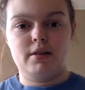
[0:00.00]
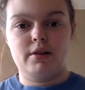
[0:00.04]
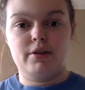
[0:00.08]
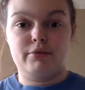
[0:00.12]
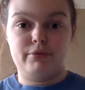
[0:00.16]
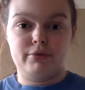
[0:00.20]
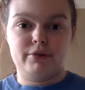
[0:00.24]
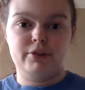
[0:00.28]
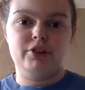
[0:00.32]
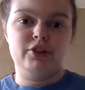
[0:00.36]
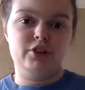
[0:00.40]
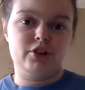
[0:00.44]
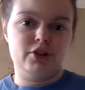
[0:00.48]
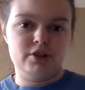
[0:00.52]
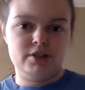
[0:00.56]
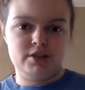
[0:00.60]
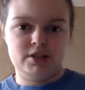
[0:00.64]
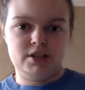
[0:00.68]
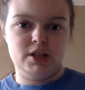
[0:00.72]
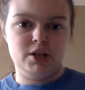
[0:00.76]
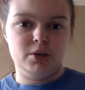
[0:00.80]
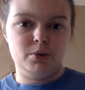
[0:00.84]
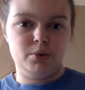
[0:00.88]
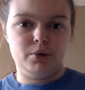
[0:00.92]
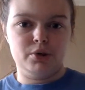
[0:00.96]
a really good
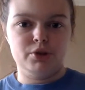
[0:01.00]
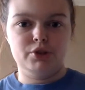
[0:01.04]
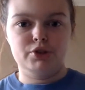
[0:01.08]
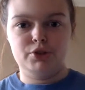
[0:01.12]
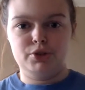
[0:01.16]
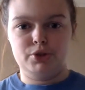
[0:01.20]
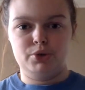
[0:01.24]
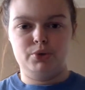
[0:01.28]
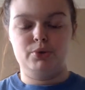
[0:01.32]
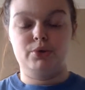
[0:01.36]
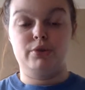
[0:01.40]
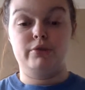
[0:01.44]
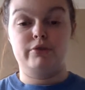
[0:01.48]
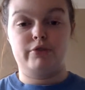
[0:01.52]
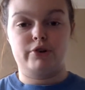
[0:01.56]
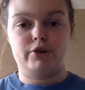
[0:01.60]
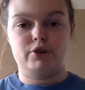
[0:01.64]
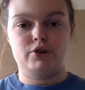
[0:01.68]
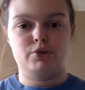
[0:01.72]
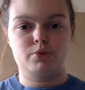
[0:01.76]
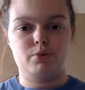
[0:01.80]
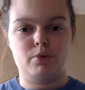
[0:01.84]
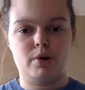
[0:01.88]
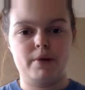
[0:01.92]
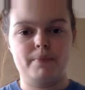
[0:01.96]
sequel to the
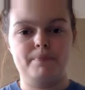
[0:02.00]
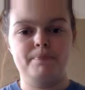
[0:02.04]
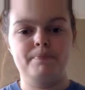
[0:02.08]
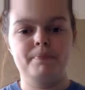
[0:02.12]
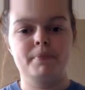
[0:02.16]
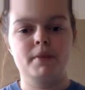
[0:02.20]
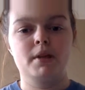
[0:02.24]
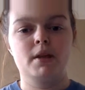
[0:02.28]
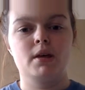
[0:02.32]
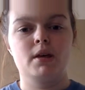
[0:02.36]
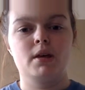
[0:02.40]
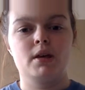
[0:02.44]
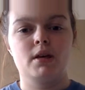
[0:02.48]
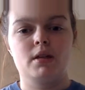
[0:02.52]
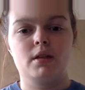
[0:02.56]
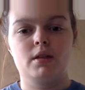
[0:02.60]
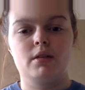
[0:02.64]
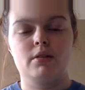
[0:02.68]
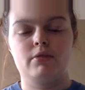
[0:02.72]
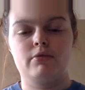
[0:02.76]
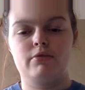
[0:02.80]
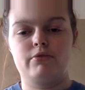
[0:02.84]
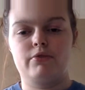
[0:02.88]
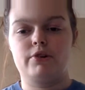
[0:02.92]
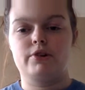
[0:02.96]
first one,
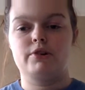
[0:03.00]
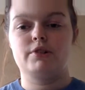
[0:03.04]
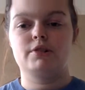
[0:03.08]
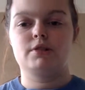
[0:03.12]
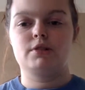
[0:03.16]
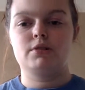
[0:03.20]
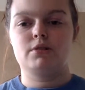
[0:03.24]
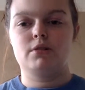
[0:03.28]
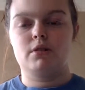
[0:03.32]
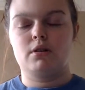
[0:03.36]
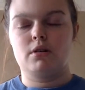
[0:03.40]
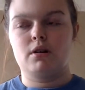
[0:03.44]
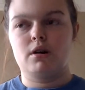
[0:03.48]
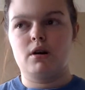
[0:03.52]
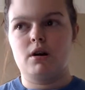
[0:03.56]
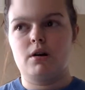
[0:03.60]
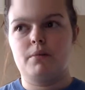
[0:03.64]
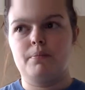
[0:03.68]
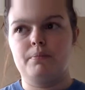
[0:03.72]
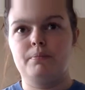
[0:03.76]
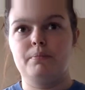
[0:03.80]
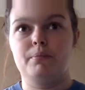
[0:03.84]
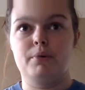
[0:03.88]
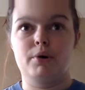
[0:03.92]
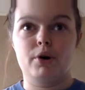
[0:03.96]
first
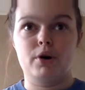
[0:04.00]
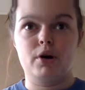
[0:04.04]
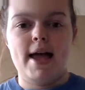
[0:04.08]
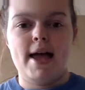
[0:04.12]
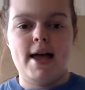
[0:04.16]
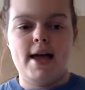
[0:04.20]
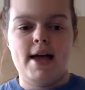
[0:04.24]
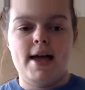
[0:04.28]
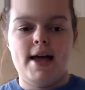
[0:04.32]
um, book.